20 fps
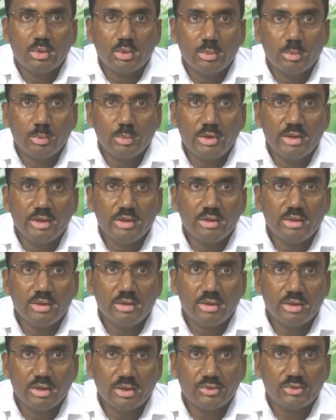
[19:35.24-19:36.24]

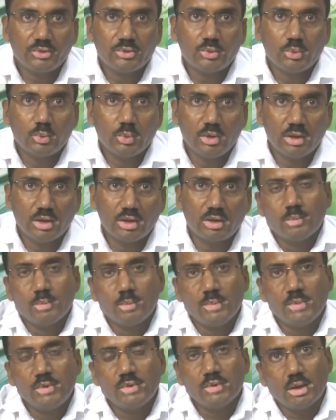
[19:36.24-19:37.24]
learn
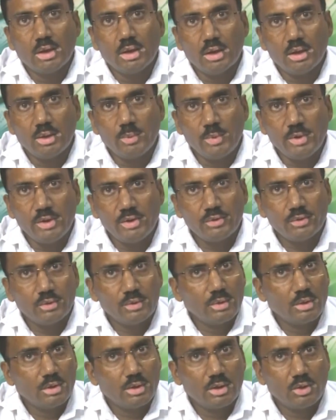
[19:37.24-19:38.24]
means always
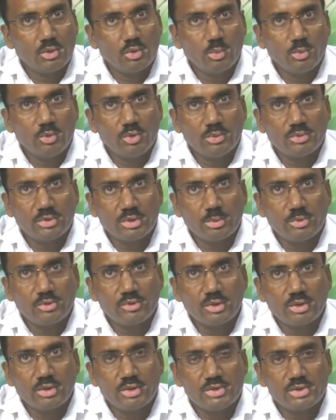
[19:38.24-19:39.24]
automotive service
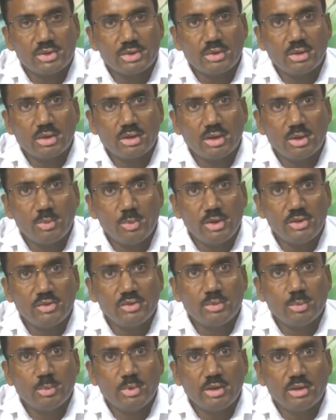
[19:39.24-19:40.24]
technician
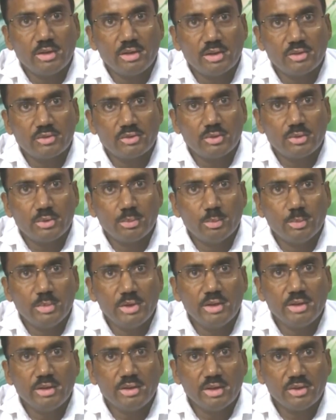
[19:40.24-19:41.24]
always
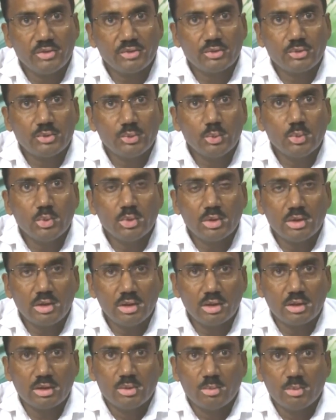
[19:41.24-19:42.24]
willingness to
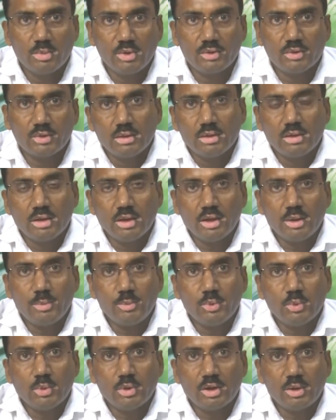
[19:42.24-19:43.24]
learn, means they have
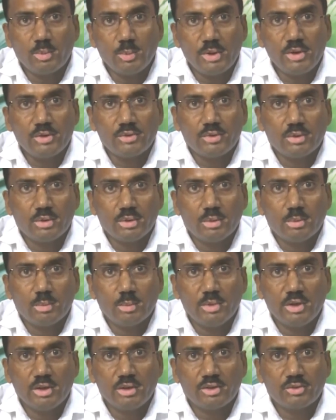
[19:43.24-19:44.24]
to always
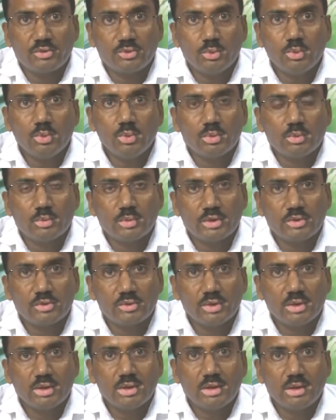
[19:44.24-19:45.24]
willingness to
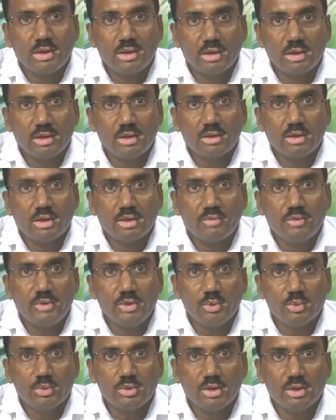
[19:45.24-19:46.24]
learn of
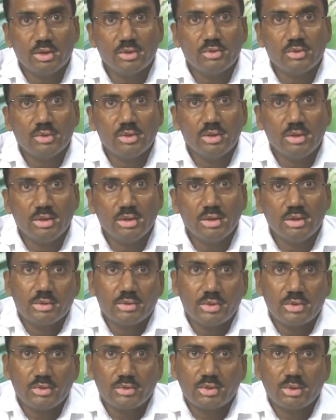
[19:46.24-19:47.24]
new things in a
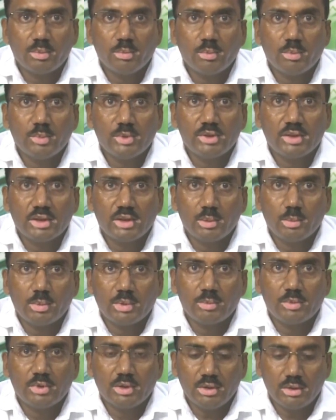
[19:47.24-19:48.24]
system with the help
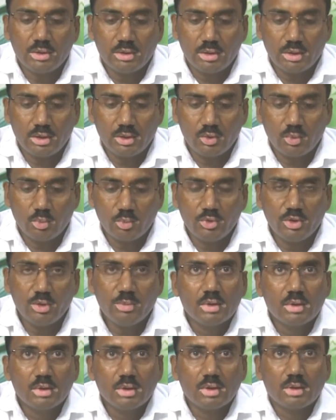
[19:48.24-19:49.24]
of the automotive.
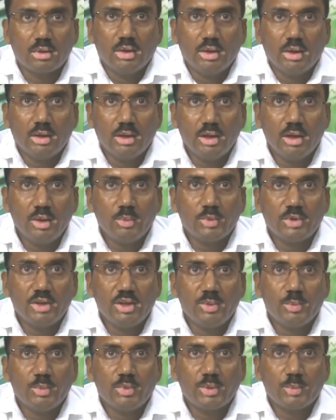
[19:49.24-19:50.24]
Then help
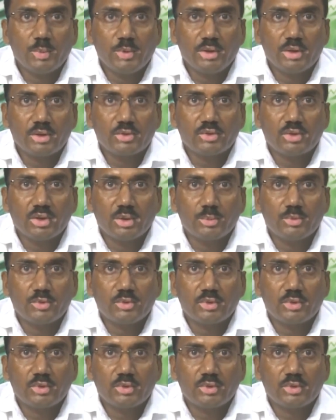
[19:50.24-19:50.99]
keep repair shops